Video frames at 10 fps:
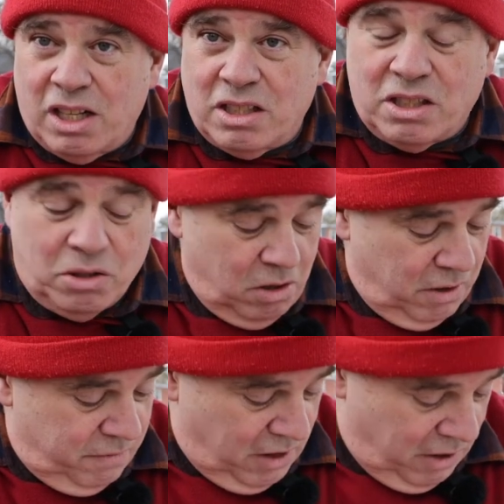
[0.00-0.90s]
It's a
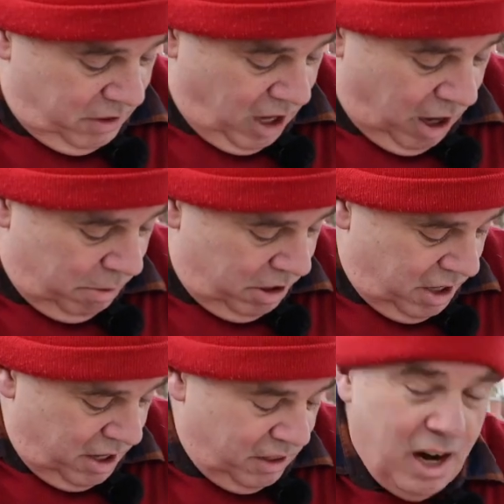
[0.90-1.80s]
store of carbon.
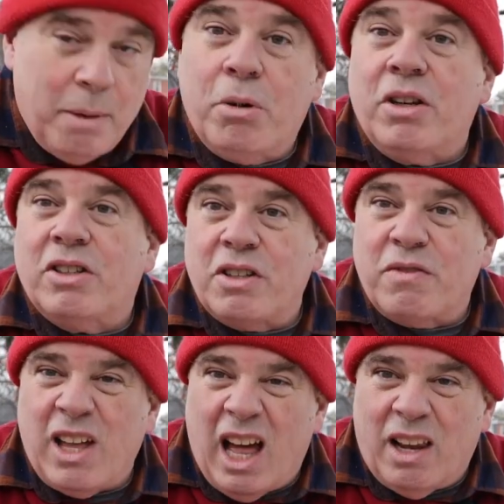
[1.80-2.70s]
And then I put this,
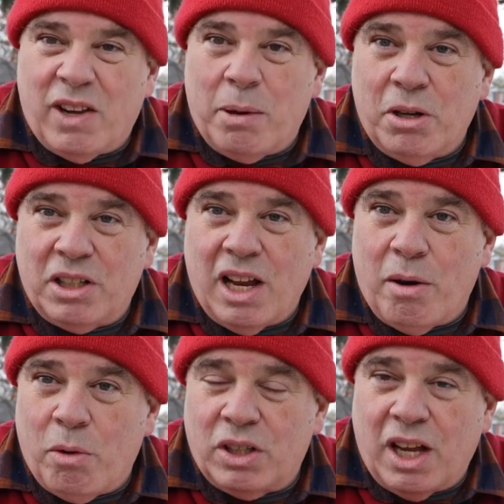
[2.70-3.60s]
for the hell of it,
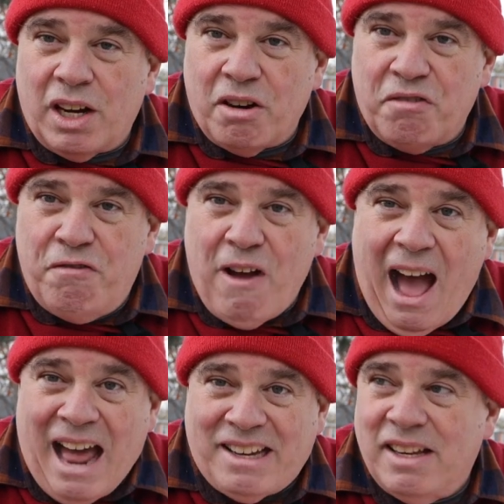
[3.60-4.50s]
I wrote down here
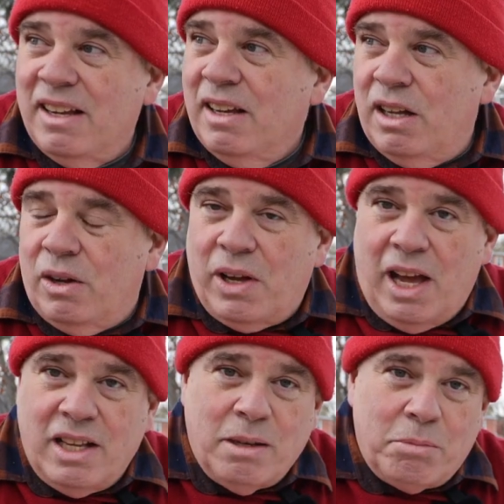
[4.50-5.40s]
fat.
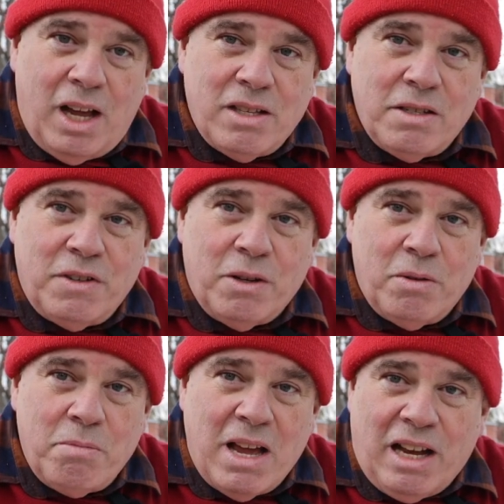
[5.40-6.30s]
Okay, sometimes if
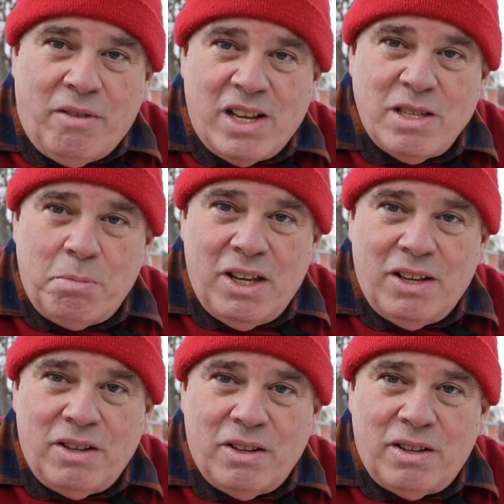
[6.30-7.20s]
you're making a recipe
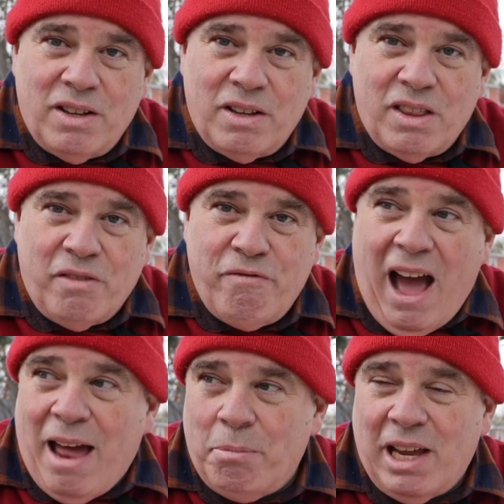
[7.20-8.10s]
and the
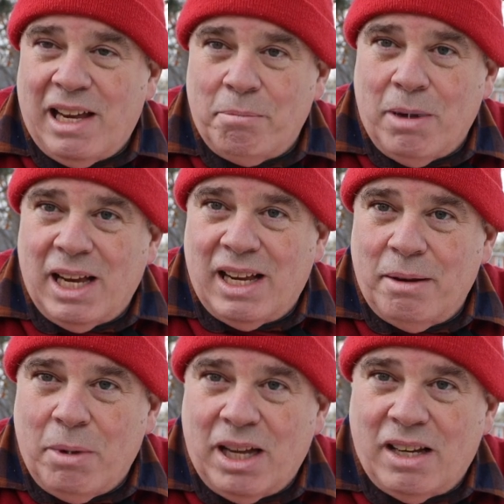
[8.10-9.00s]
fat might
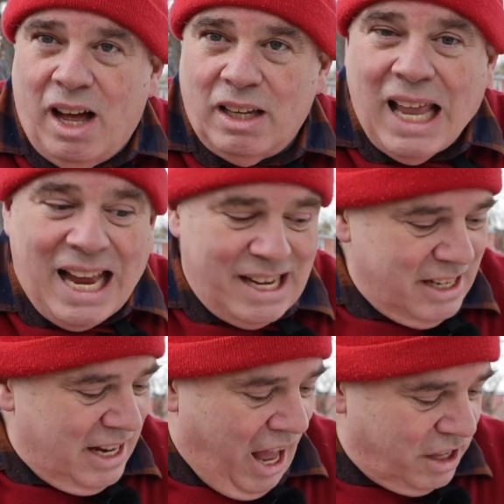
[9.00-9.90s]

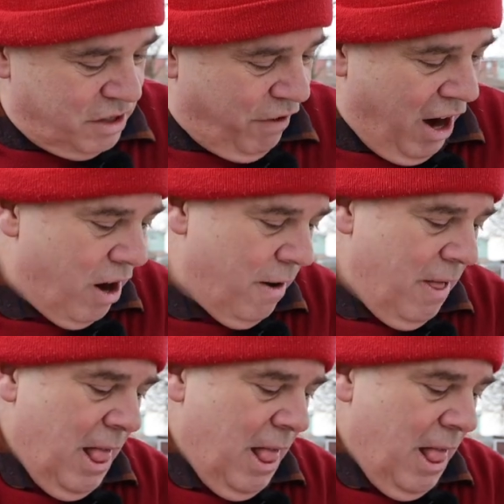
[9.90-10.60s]
alight, catch fire.